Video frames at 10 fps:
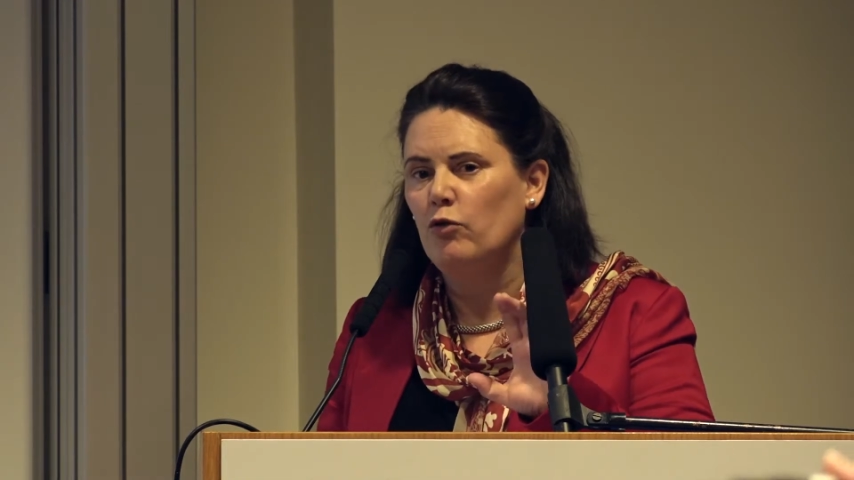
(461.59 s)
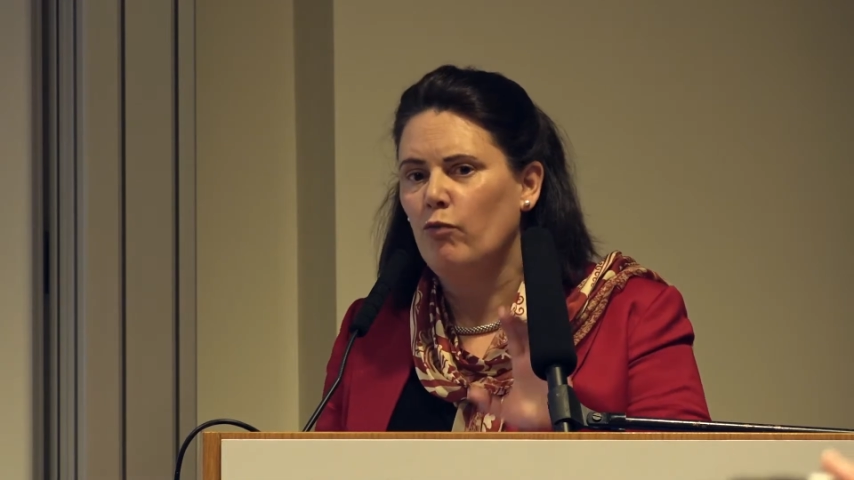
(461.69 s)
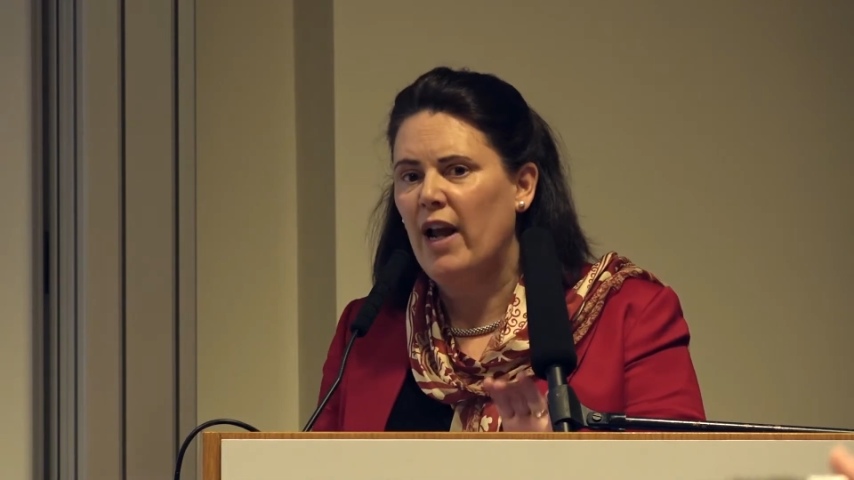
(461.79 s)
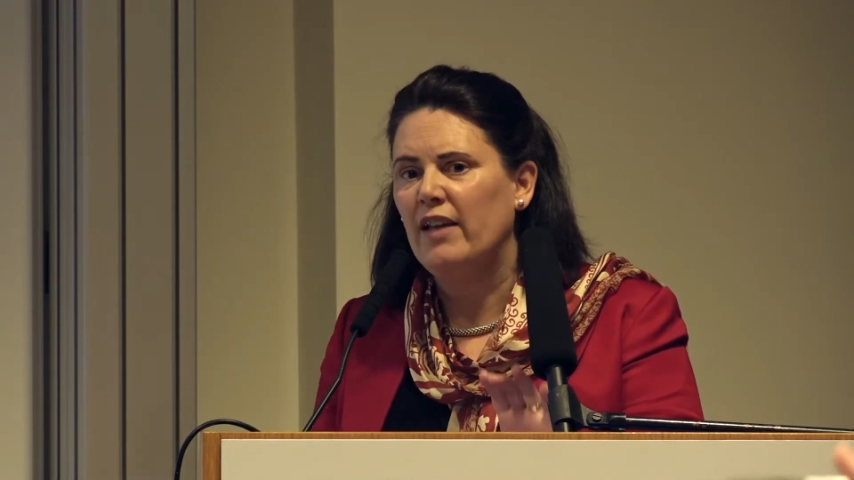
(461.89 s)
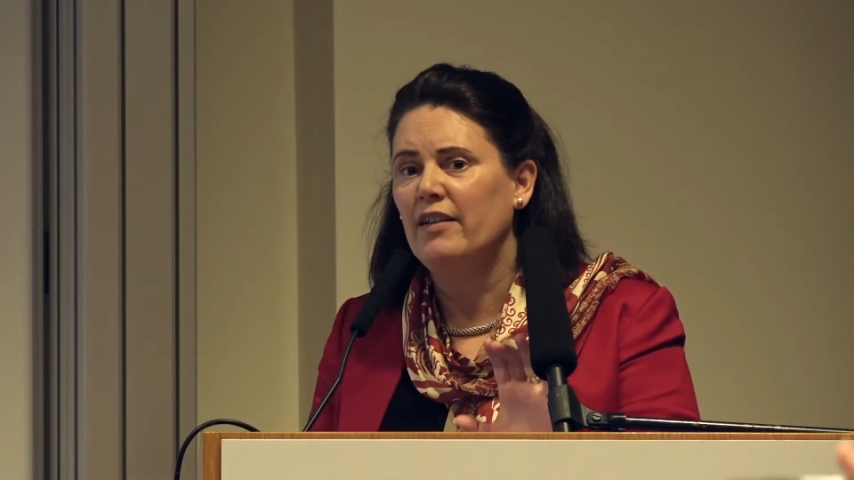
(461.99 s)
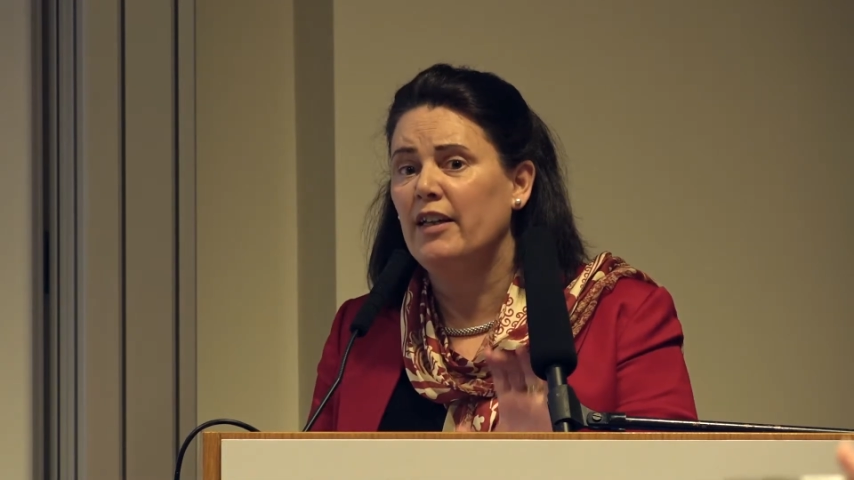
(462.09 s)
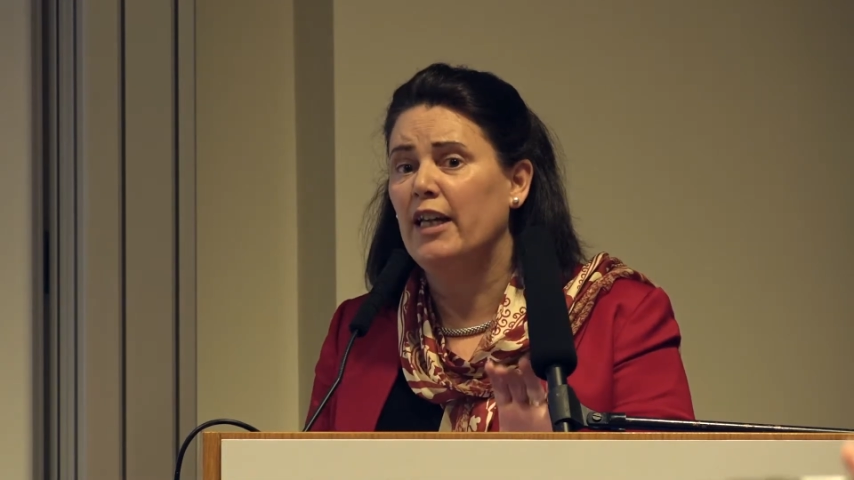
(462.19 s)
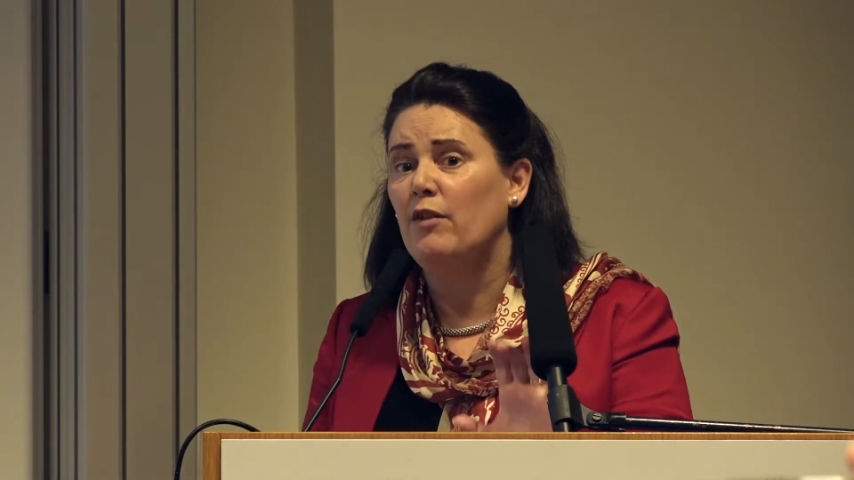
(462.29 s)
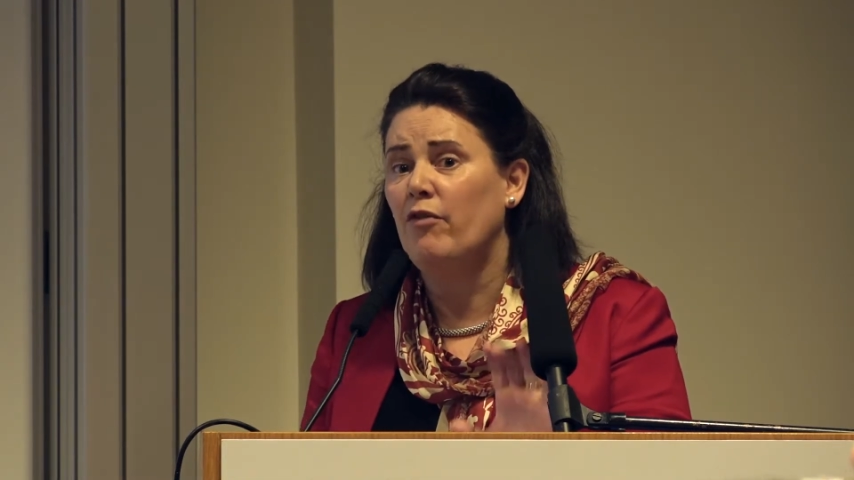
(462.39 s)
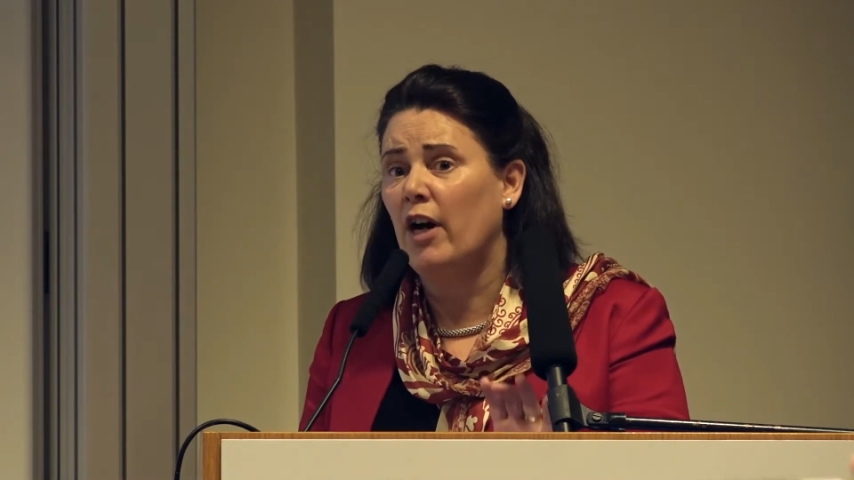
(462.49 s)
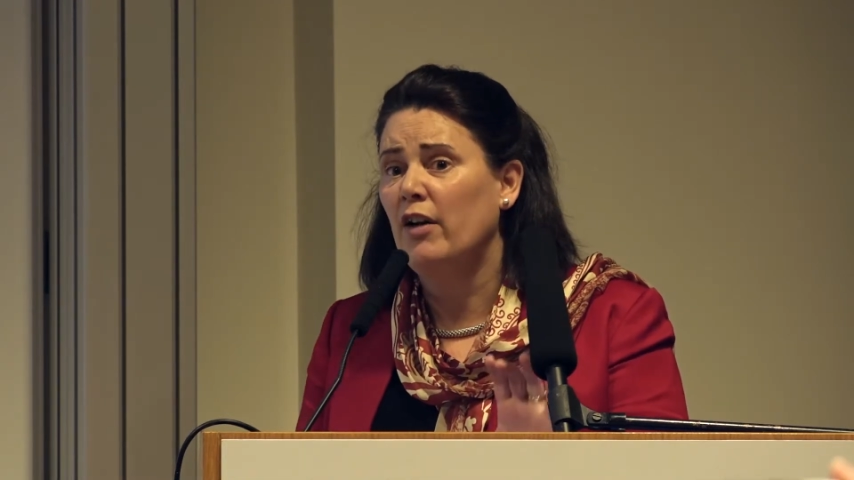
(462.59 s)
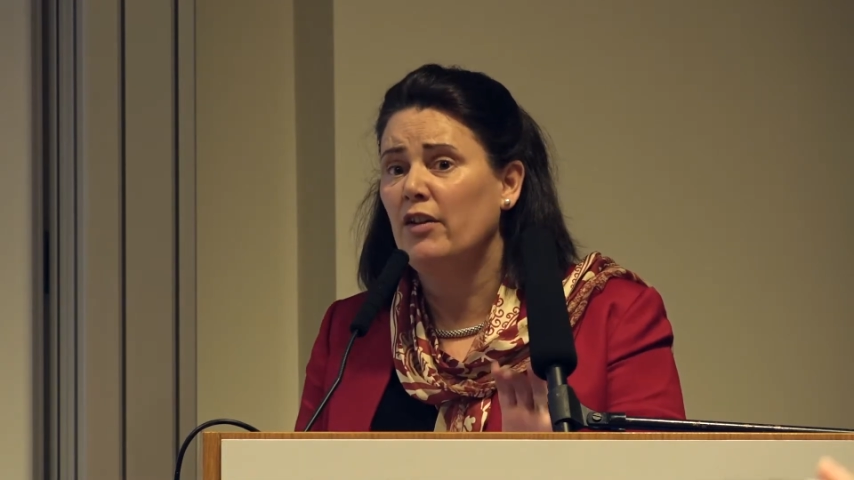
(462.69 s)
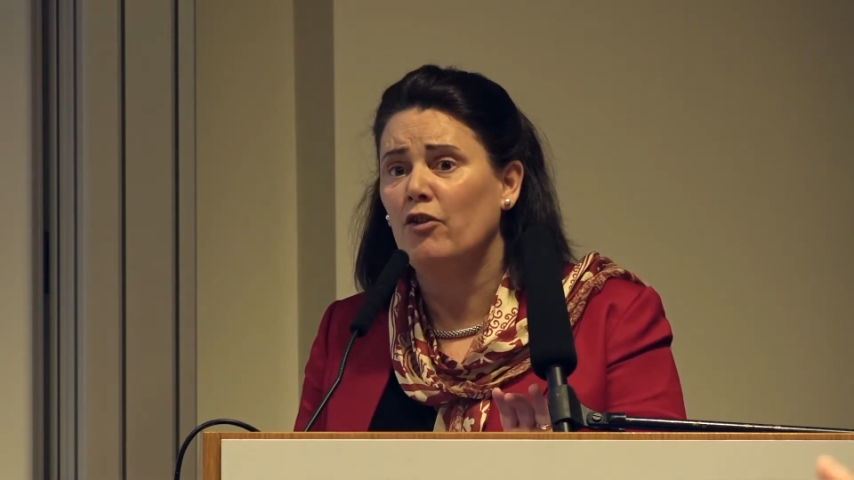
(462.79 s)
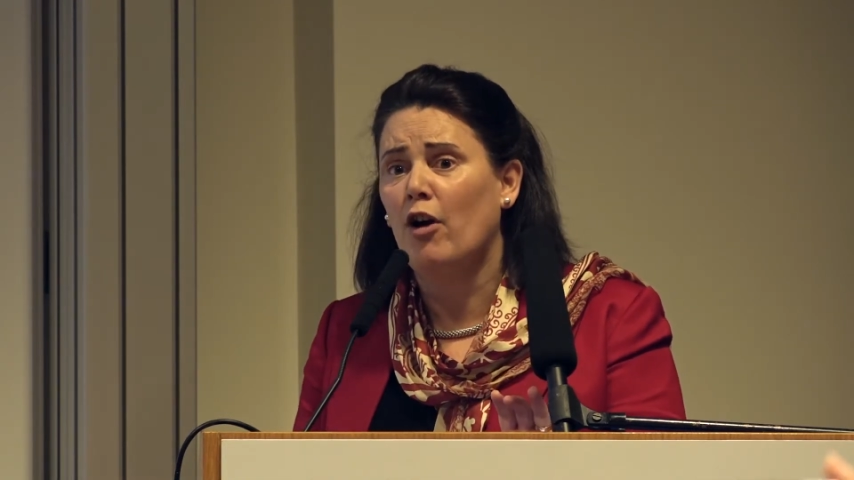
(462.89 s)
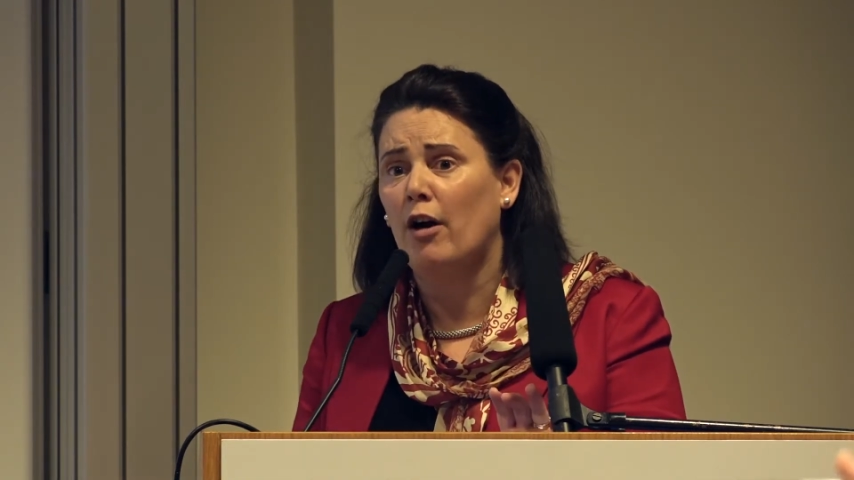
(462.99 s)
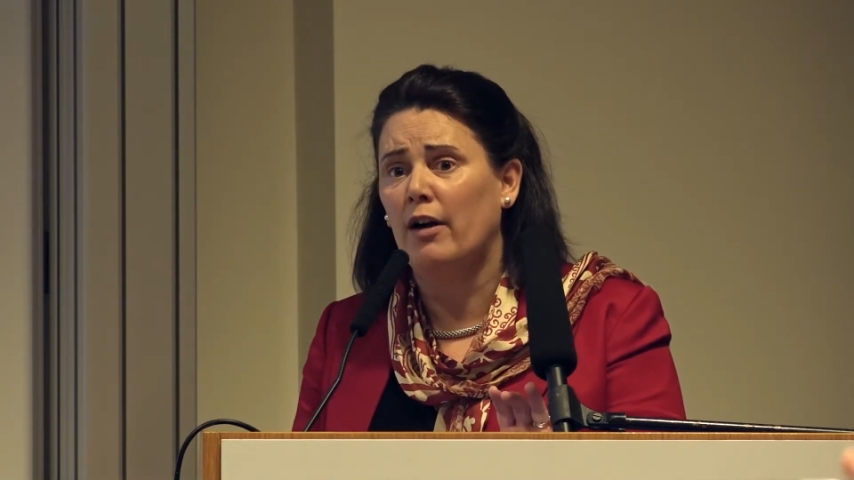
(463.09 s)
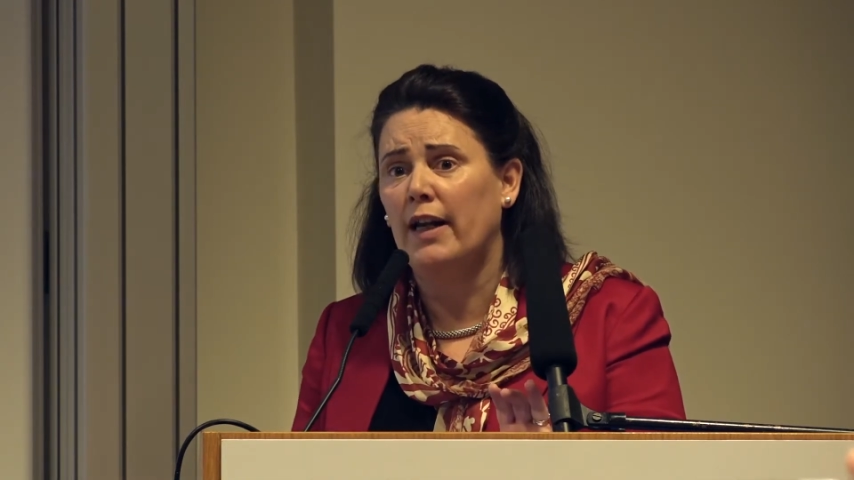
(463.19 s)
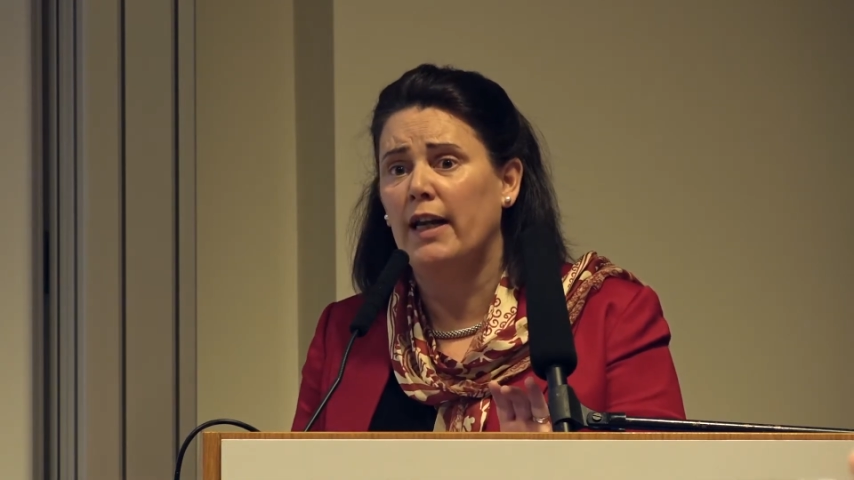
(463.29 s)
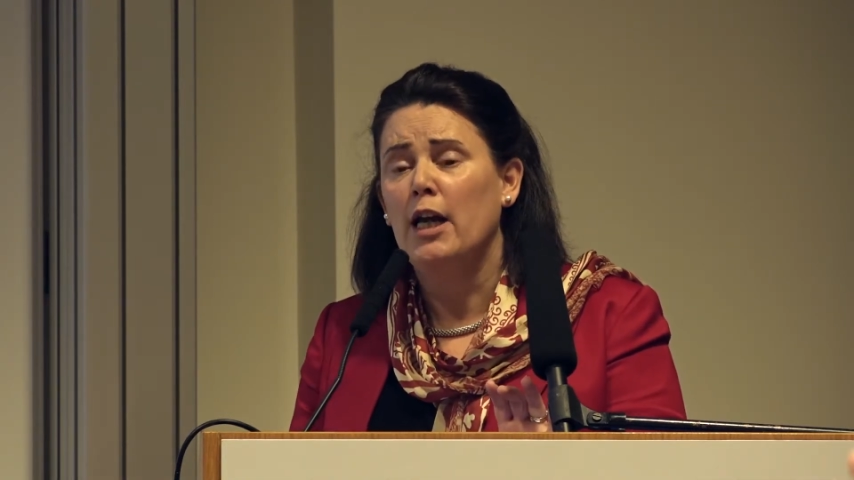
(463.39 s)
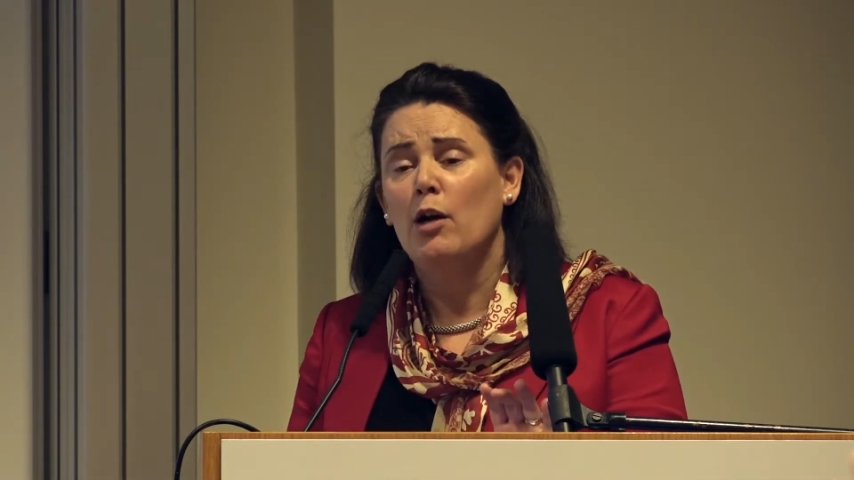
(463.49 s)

resonate very strongly